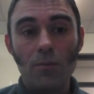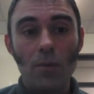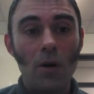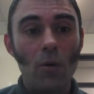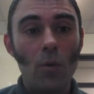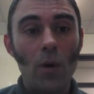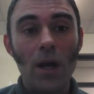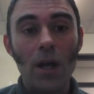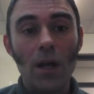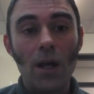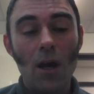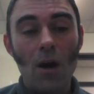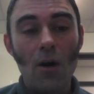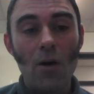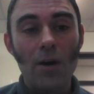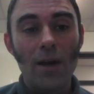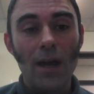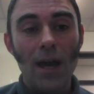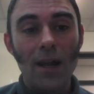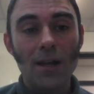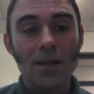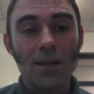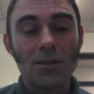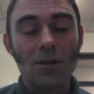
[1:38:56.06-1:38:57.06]
up and away you go
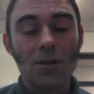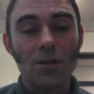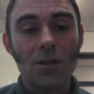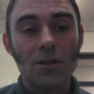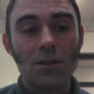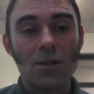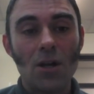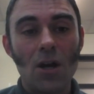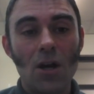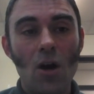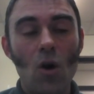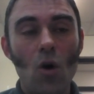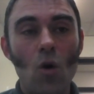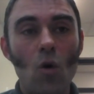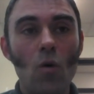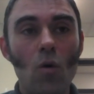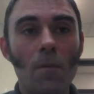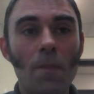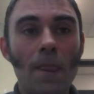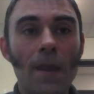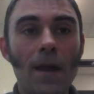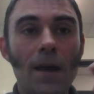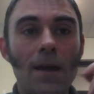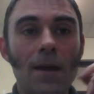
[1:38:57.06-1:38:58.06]
again. So there's yeah.
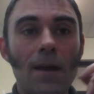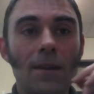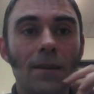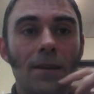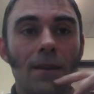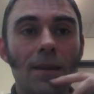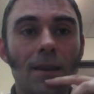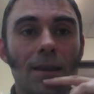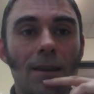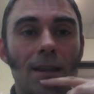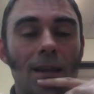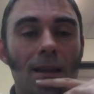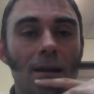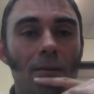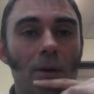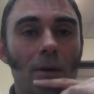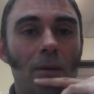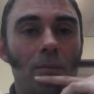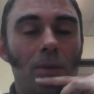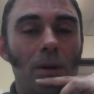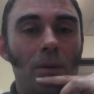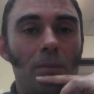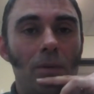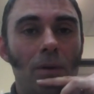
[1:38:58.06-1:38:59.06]
no, I
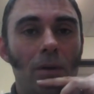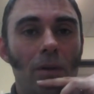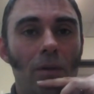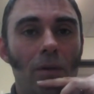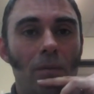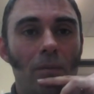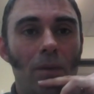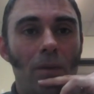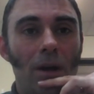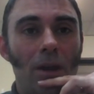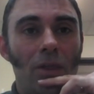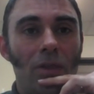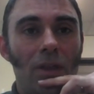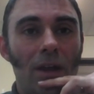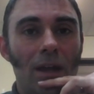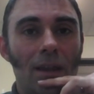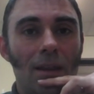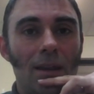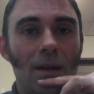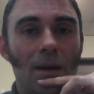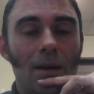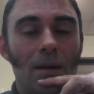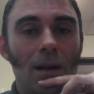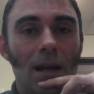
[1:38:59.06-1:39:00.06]
mean, people might
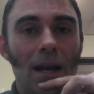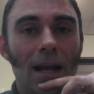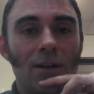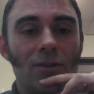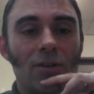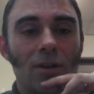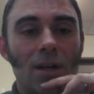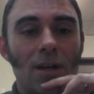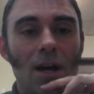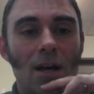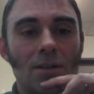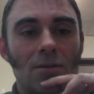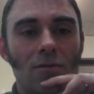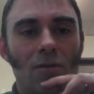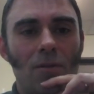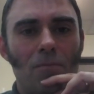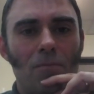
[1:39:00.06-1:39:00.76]
think that electric cars are